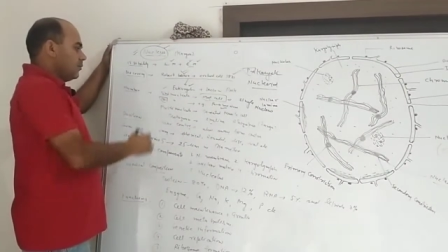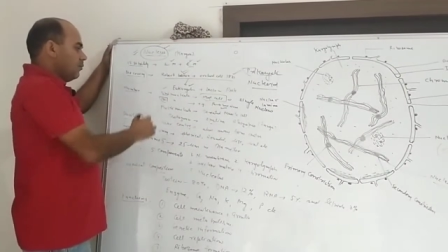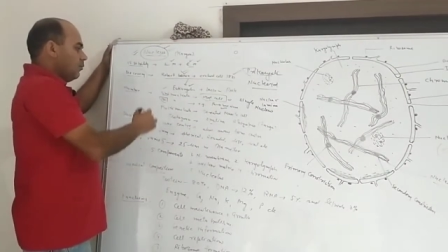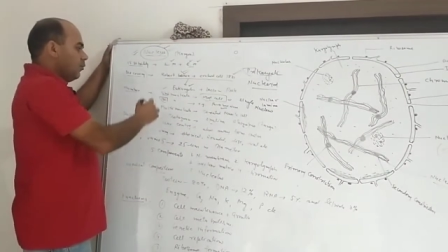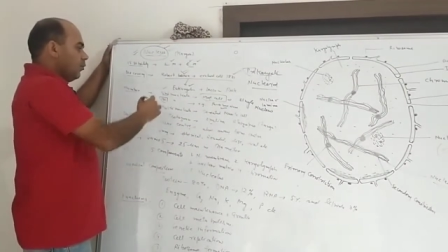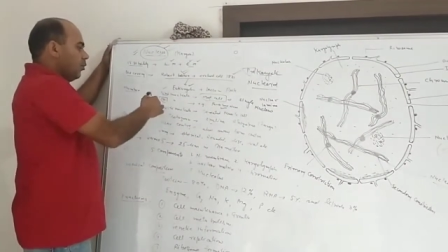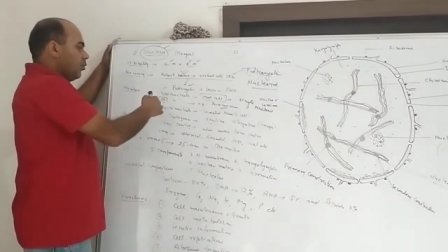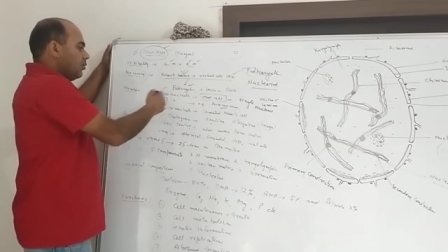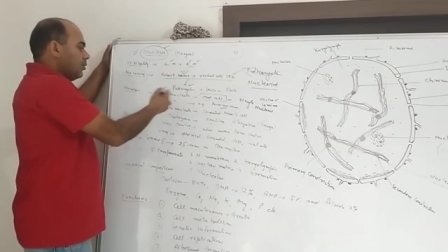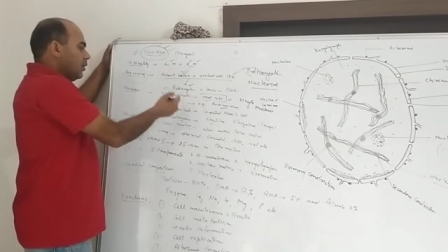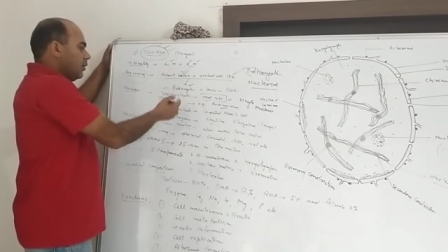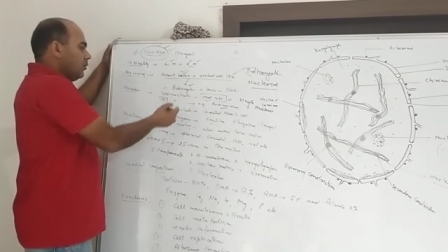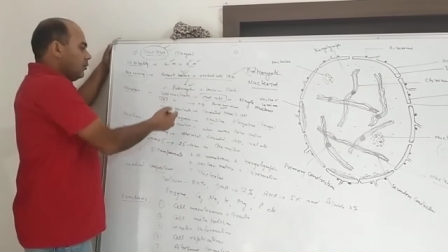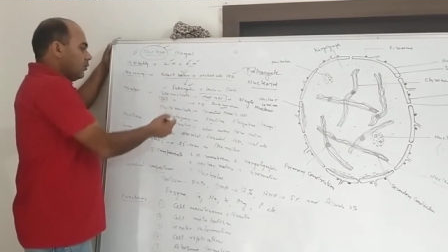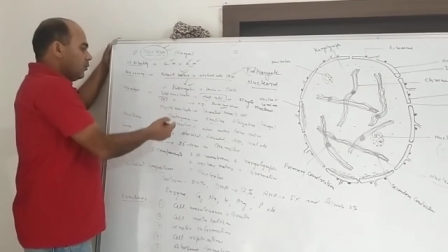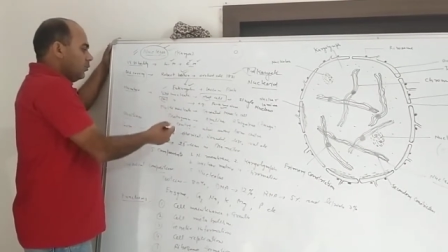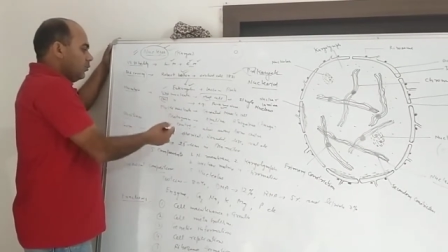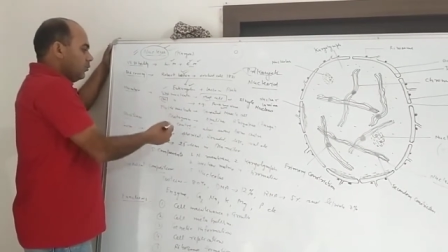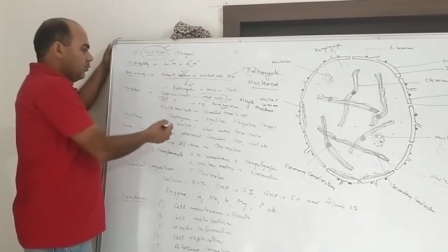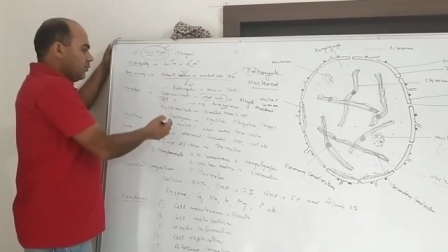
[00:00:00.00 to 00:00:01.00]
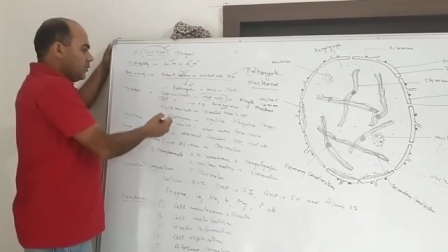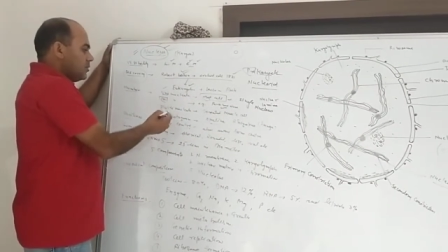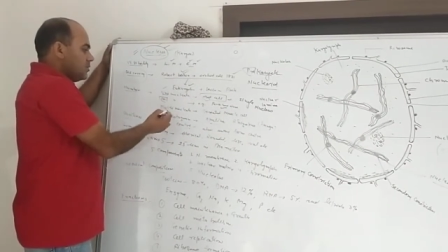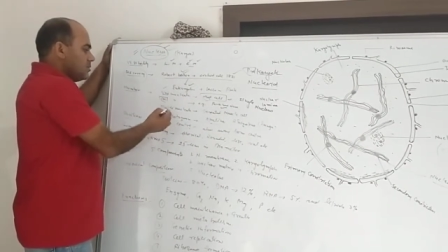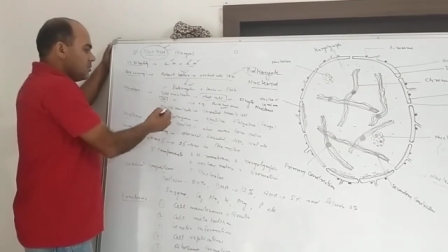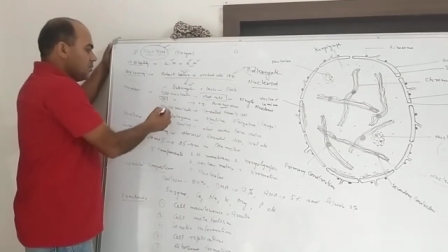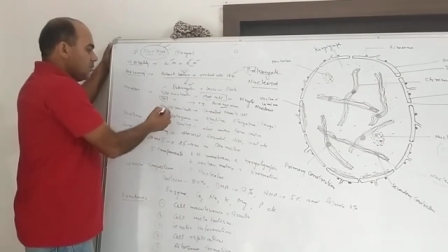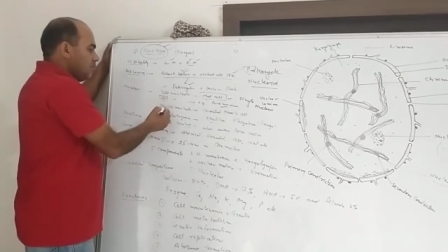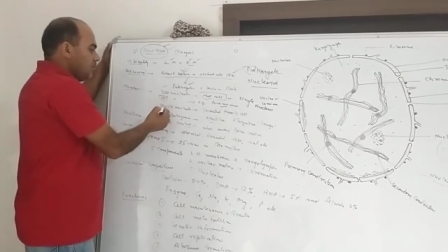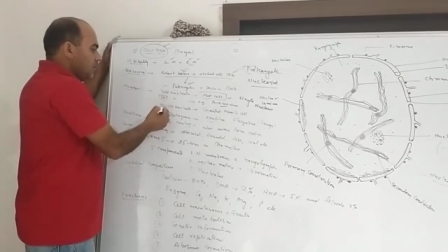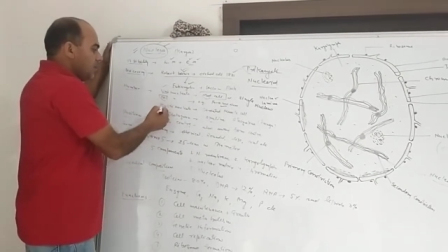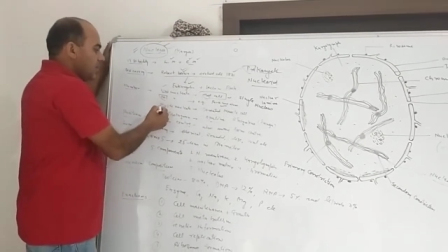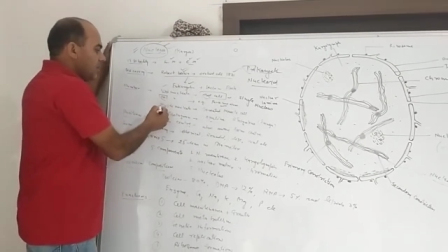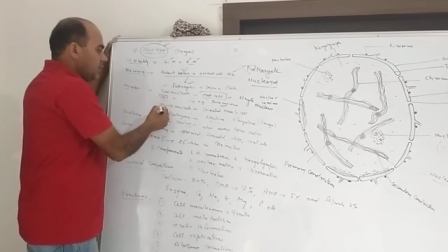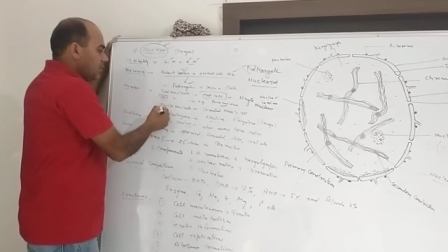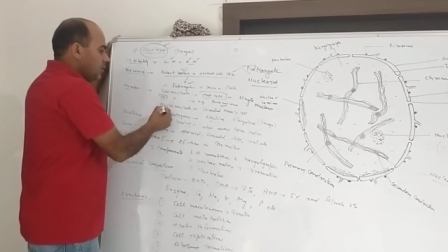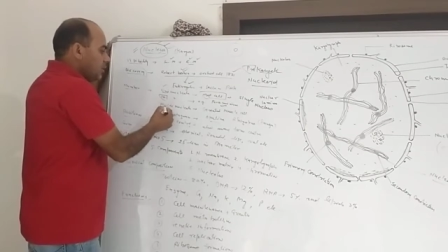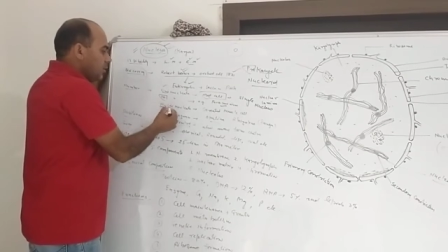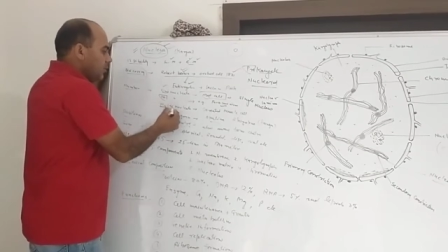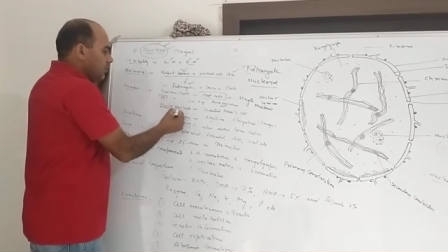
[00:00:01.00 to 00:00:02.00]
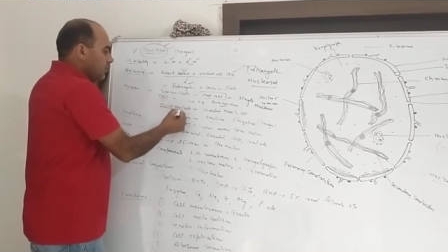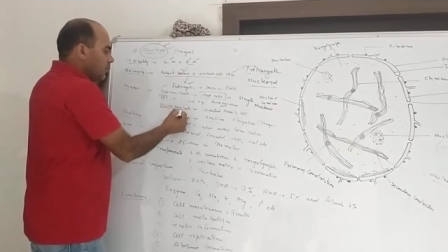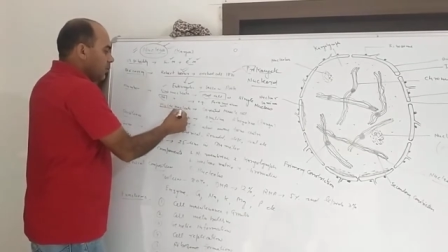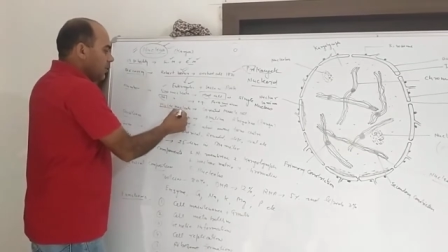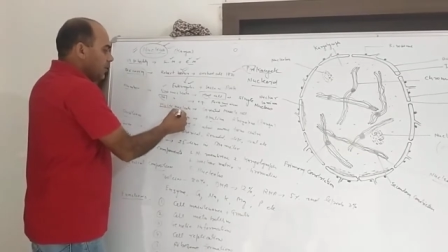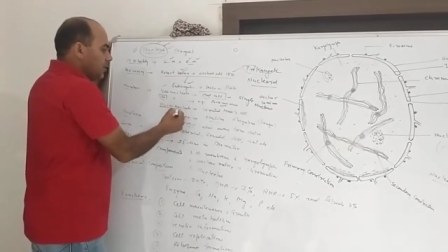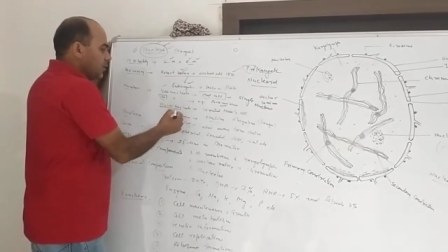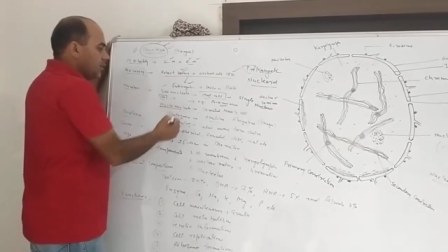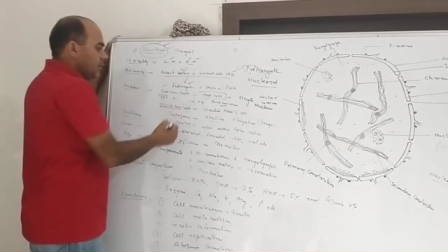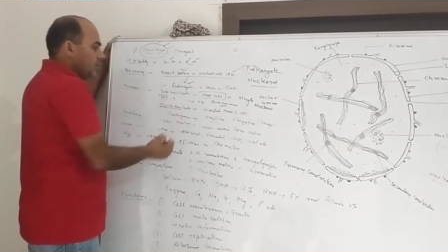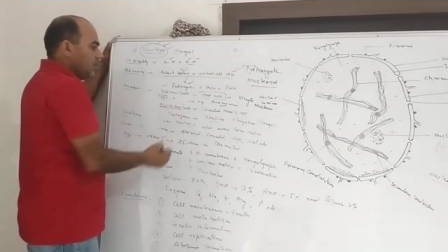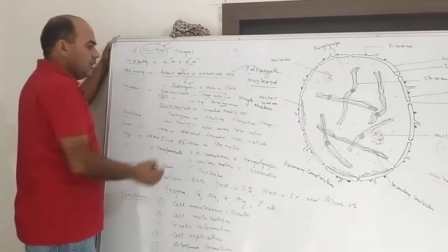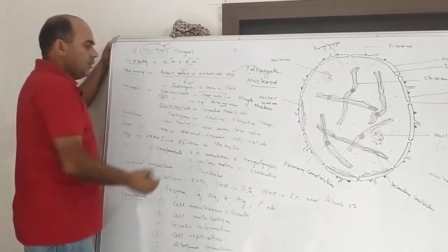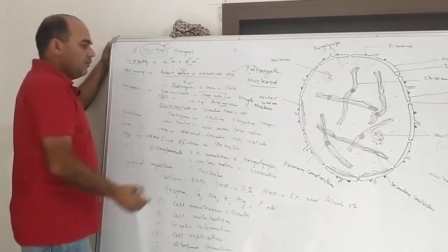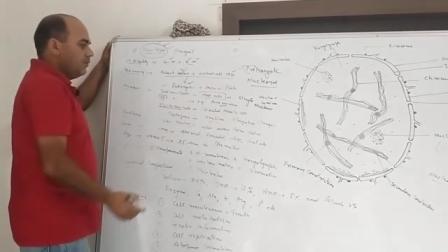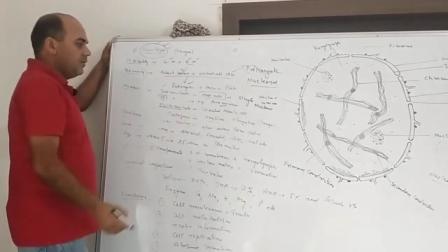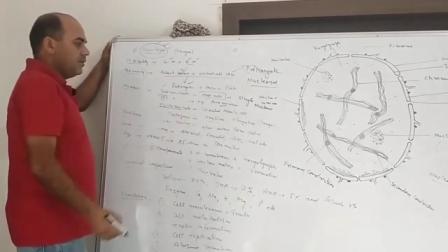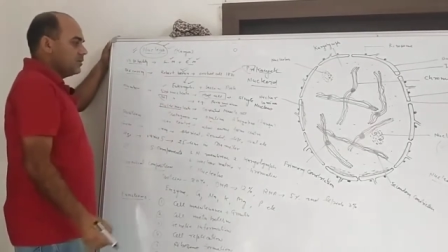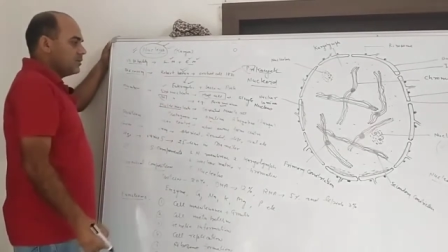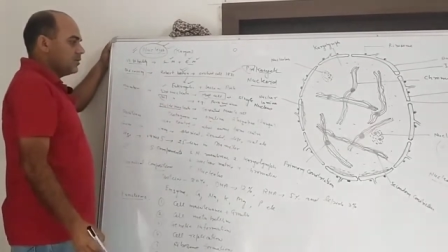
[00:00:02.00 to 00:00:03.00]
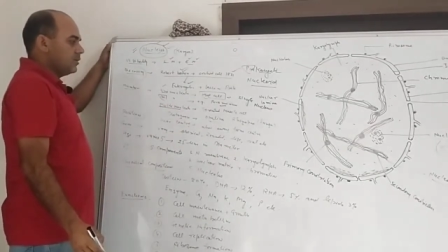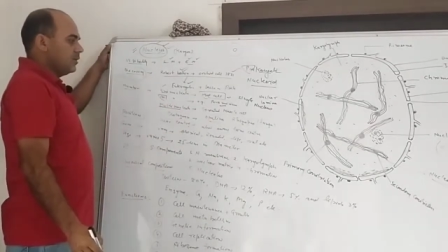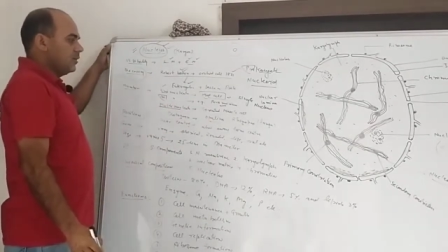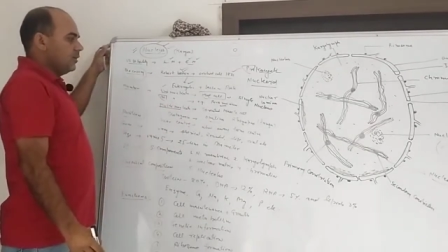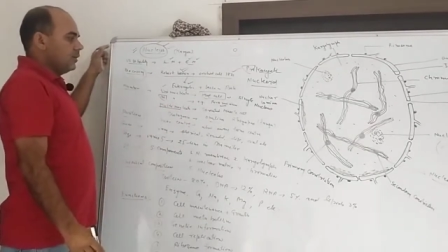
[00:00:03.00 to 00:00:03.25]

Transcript: More than 2 means multinucleate, in which